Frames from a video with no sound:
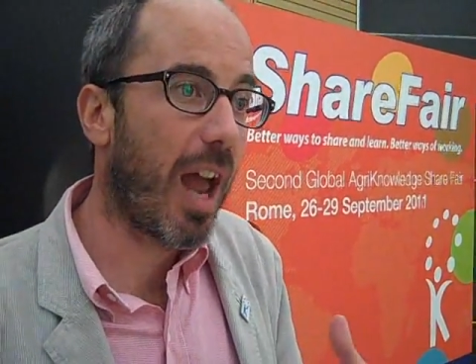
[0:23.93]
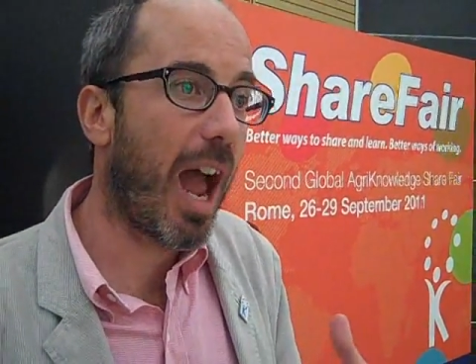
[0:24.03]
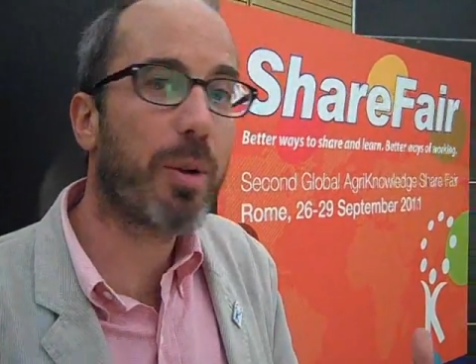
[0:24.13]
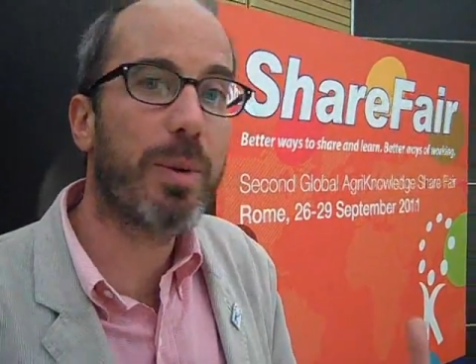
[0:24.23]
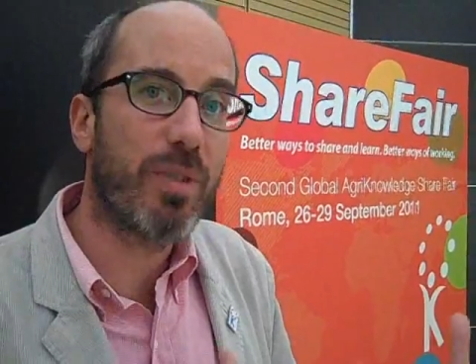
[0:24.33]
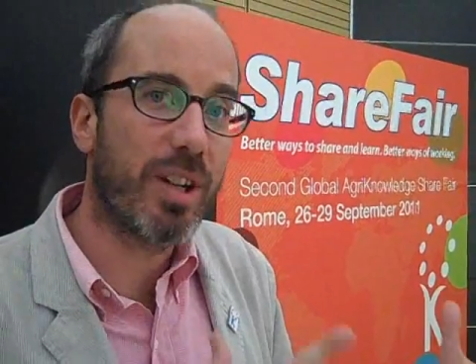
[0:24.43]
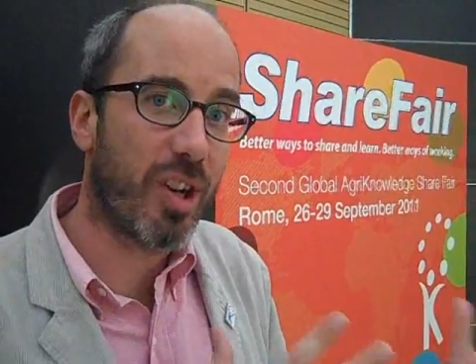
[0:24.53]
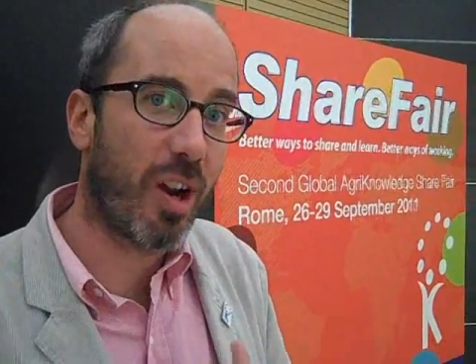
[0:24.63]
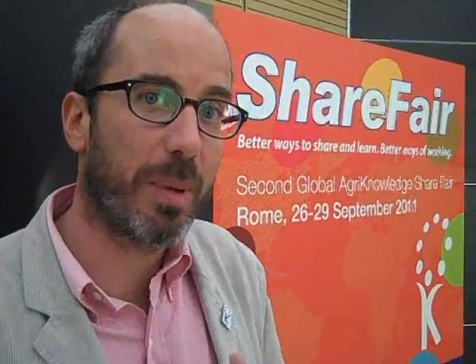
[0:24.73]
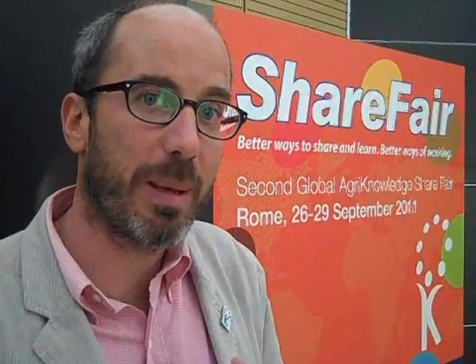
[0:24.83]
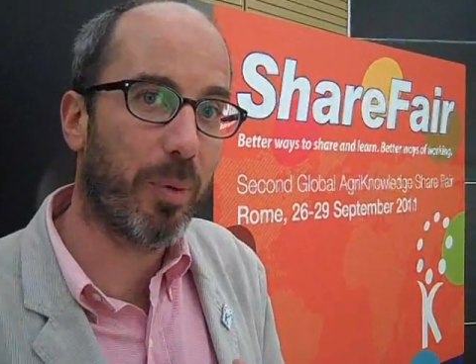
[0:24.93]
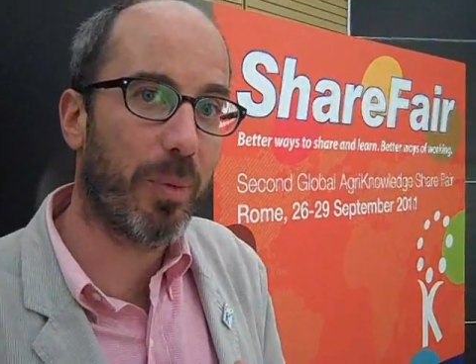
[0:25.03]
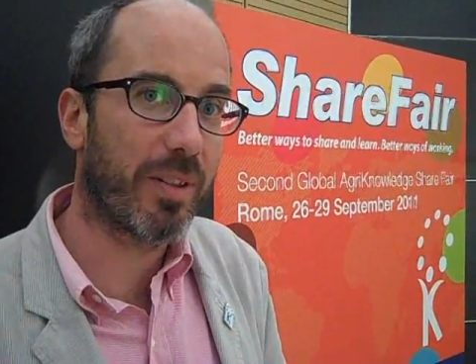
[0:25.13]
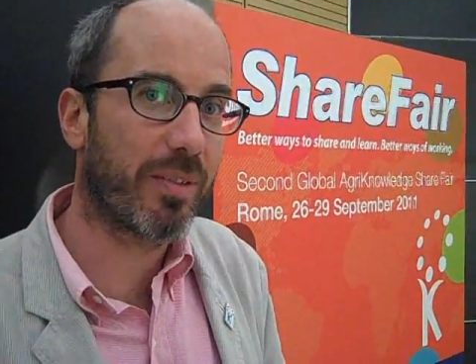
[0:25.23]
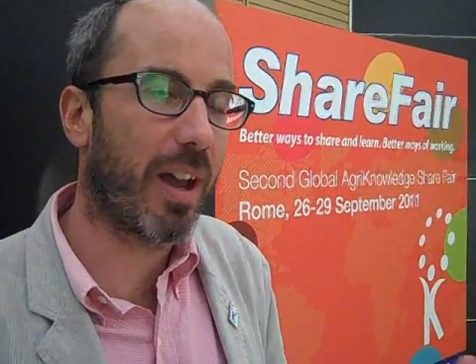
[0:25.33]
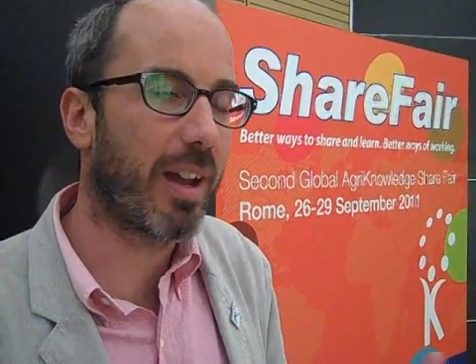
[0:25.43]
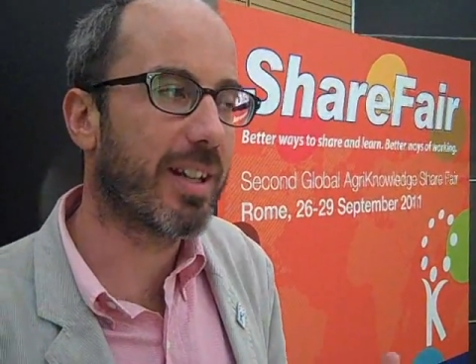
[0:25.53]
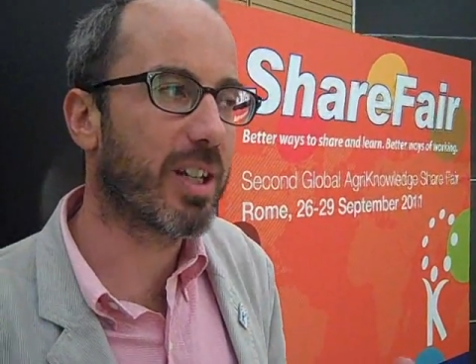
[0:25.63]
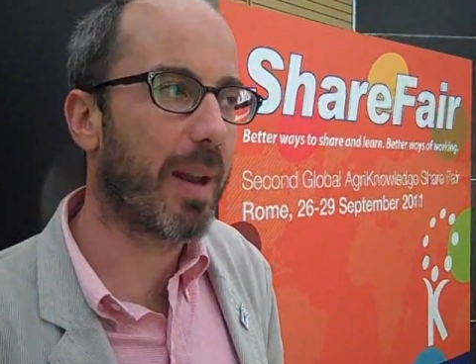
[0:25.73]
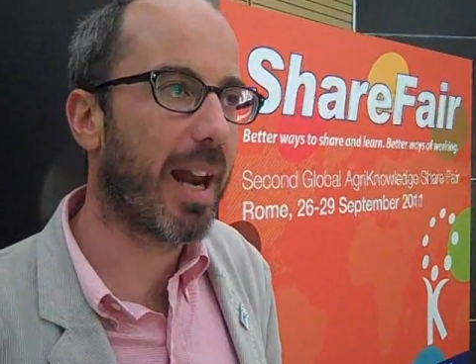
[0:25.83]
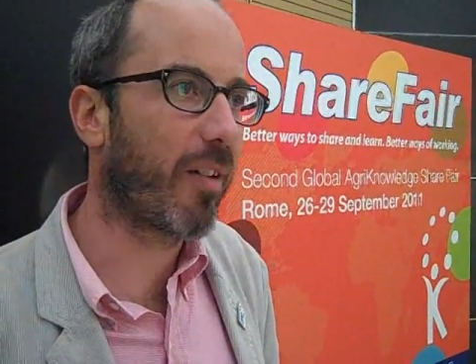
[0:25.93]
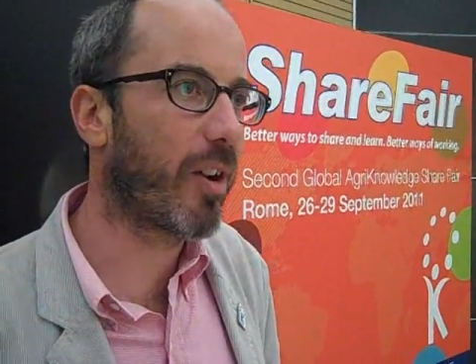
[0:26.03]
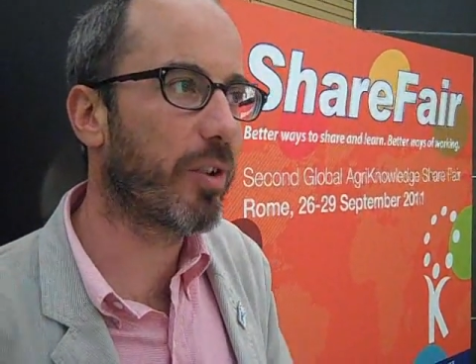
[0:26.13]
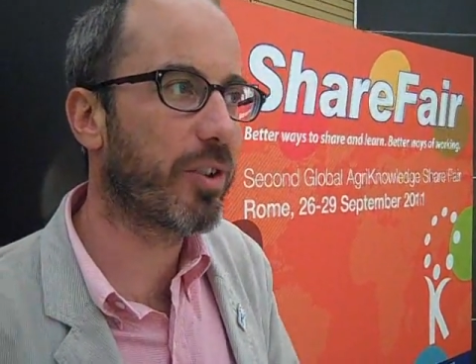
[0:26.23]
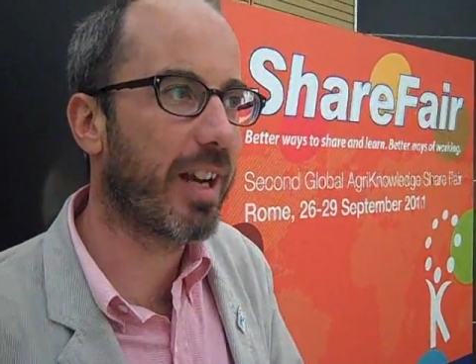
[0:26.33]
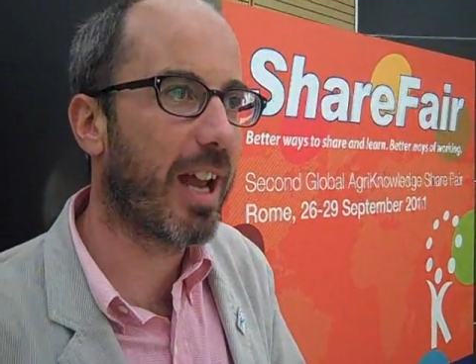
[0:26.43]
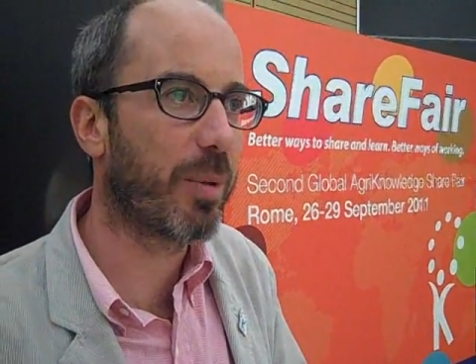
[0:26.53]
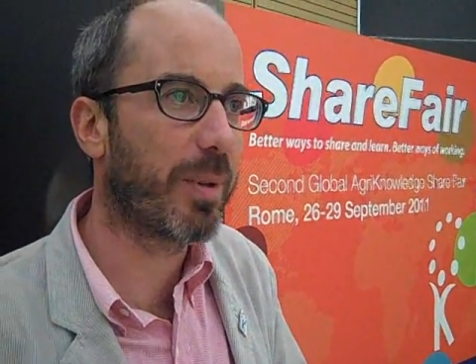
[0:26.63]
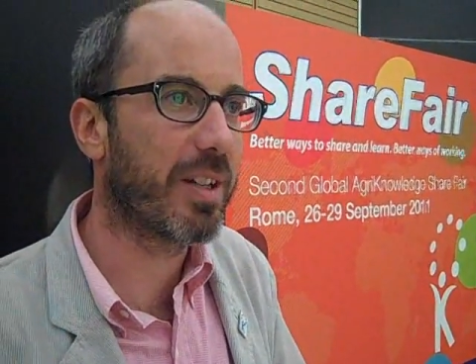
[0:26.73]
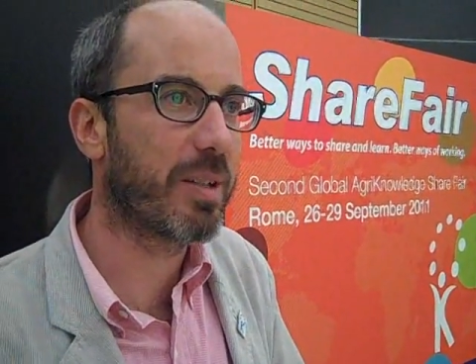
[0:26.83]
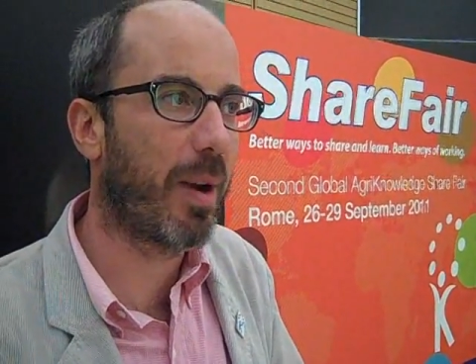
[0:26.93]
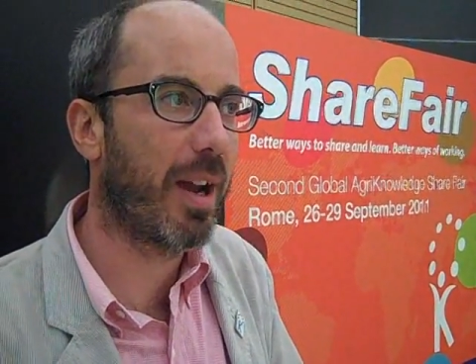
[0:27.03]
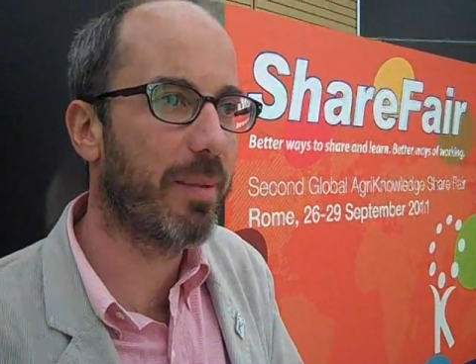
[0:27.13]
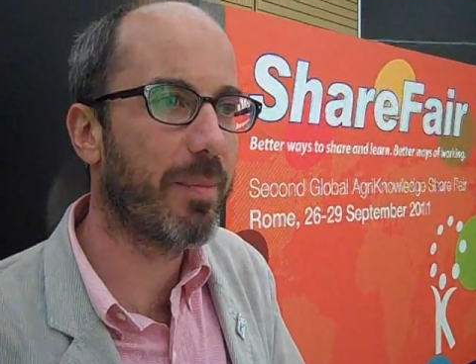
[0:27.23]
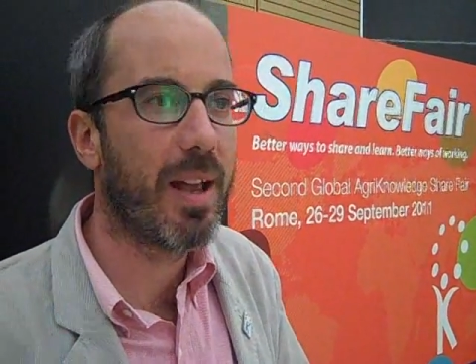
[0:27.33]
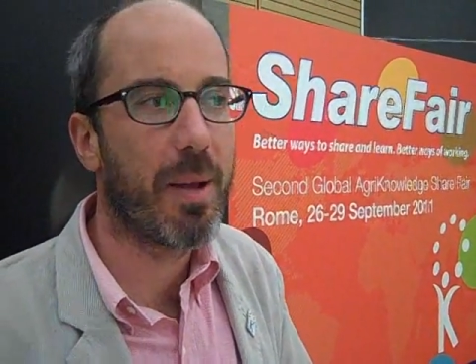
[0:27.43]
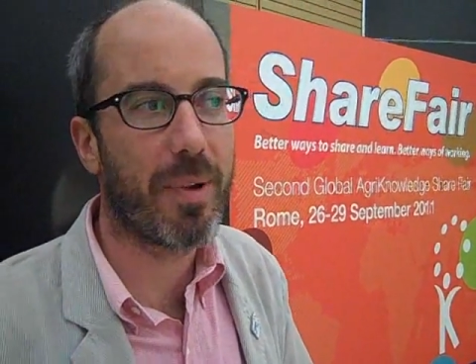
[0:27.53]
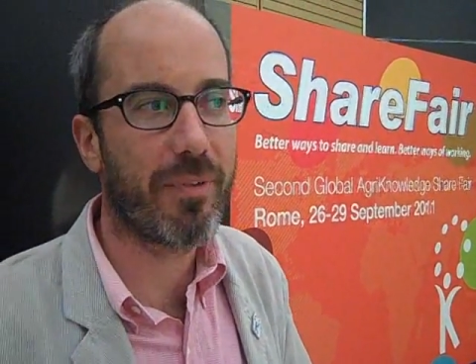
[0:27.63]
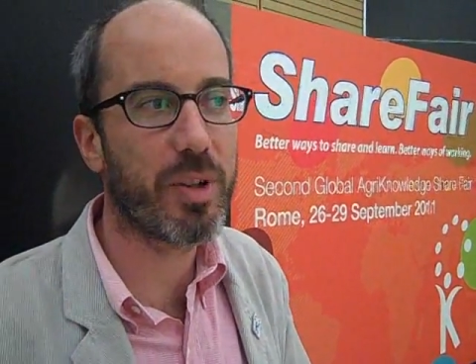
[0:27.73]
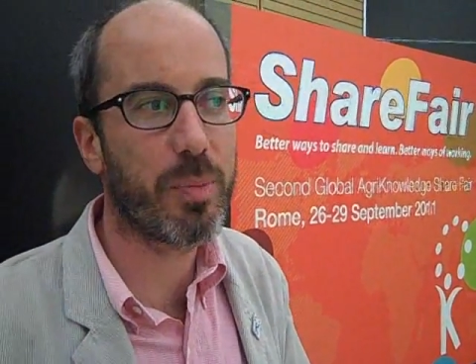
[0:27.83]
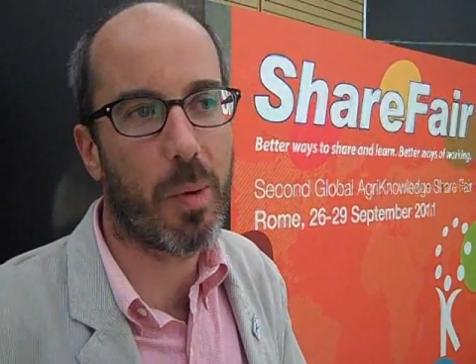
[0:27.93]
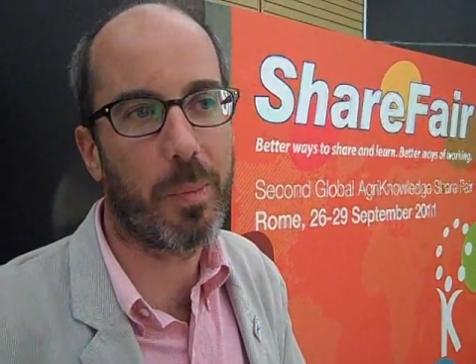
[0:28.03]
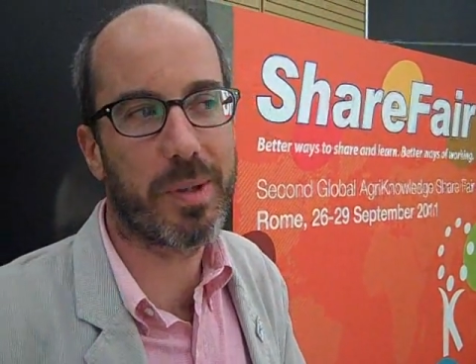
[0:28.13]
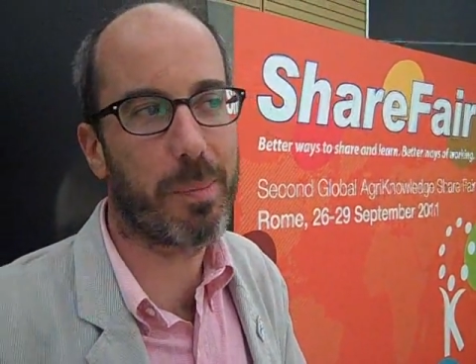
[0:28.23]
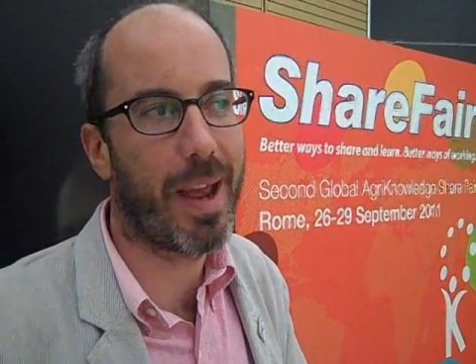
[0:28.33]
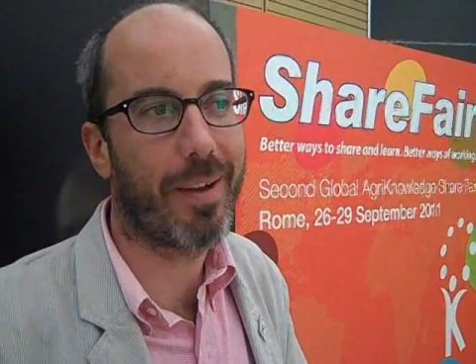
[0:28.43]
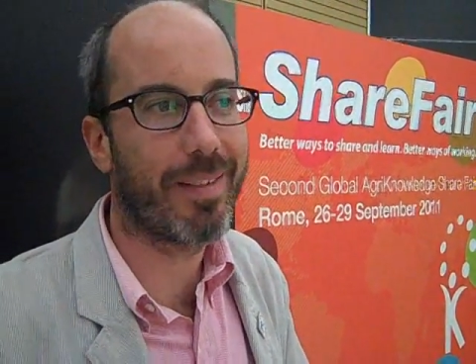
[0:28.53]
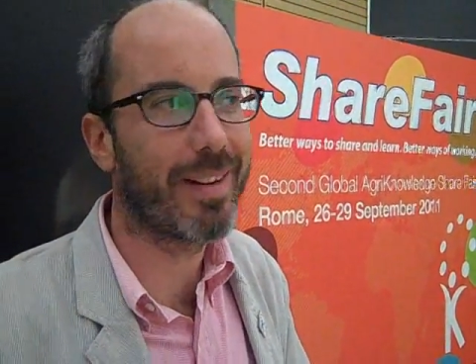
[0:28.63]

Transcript: how do we reach young people with ideas about agriculture and how do we inspire them? My first point was about,